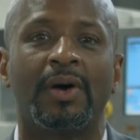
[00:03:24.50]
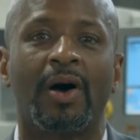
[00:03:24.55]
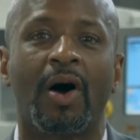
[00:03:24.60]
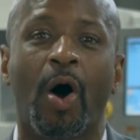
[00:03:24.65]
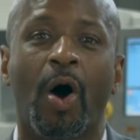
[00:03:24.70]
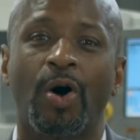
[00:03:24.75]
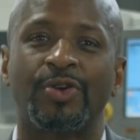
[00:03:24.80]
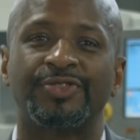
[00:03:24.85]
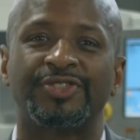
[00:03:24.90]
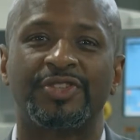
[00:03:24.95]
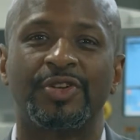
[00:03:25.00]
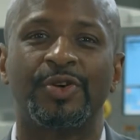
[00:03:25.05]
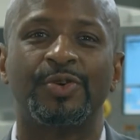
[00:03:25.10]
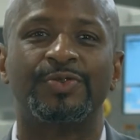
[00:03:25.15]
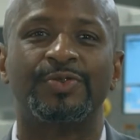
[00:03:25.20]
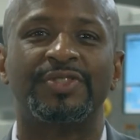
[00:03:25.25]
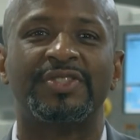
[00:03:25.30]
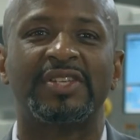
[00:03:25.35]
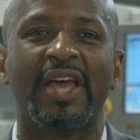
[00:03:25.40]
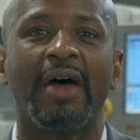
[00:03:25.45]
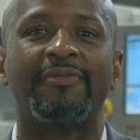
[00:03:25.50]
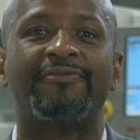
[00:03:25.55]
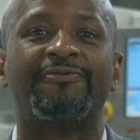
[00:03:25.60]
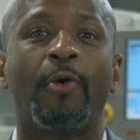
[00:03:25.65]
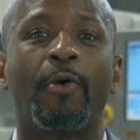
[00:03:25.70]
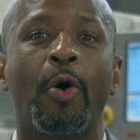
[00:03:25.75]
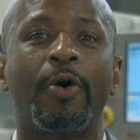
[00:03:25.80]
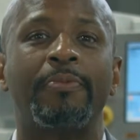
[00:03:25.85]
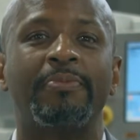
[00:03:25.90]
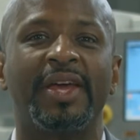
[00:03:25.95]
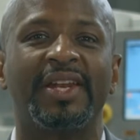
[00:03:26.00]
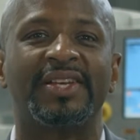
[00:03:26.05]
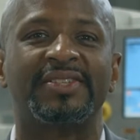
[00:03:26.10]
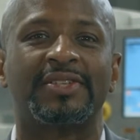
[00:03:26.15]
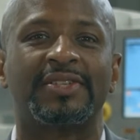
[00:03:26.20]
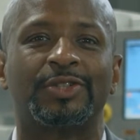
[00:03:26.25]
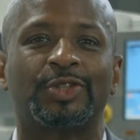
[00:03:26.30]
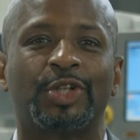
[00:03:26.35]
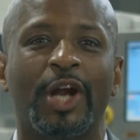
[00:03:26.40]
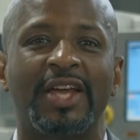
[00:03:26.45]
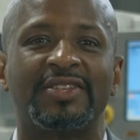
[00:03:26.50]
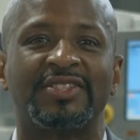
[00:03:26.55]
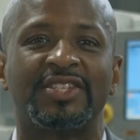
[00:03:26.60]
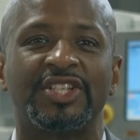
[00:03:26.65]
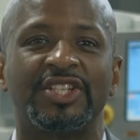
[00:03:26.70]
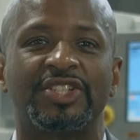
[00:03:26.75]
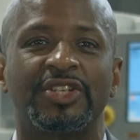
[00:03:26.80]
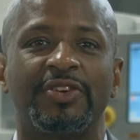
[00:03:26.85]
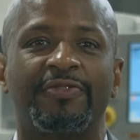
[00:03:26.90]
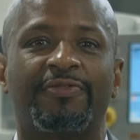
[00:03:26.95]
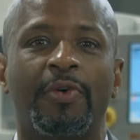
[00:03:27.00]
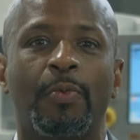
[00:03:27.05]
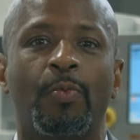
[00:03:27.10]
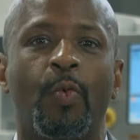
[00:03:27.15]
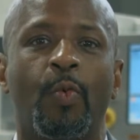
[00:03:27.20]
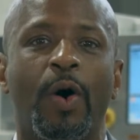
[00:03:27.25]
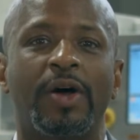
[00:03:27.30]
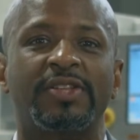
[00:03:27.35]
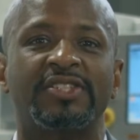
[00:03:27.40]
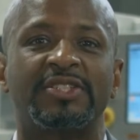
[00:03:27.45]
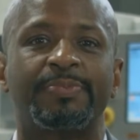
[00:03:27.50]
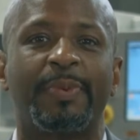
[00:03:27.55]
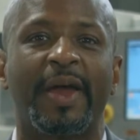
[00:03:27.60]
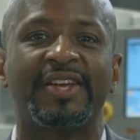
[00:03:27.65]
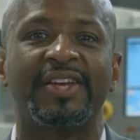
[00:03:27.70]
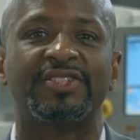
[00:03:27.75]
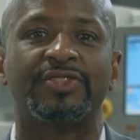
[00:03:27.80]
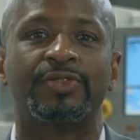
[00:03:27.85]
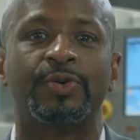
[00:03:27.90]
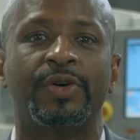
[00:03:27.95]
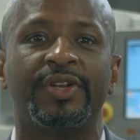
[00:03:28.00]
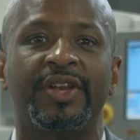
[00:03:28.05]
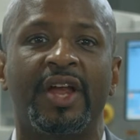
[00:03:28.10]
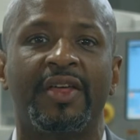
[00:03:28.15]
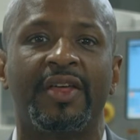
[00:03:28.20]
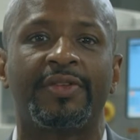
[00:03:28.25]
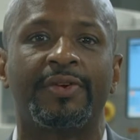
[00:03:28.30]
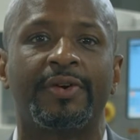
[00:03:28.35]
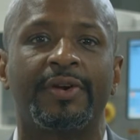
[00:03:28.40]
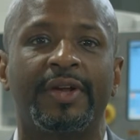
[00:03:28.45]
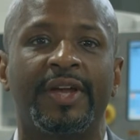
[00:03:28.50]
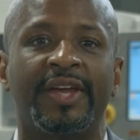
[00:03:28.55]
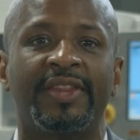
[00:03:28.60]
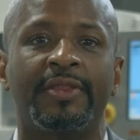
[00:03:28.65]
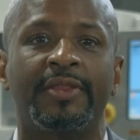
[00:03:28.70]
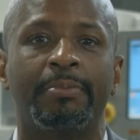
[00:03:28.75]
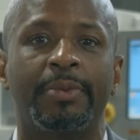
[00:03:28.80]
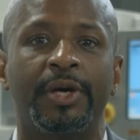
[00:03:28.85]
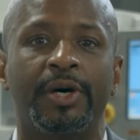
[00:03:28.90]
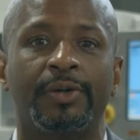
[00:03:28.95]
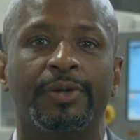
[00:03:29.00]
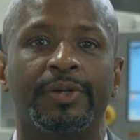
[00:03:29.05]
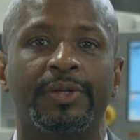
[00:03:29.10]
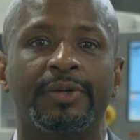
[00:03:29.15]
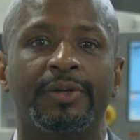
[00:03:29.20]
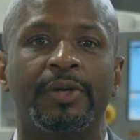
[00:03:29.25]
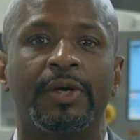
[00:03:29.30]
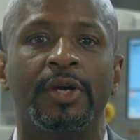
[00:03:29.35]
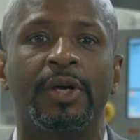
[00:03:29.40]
All students have 4 minutes to transition from one space to another in the building.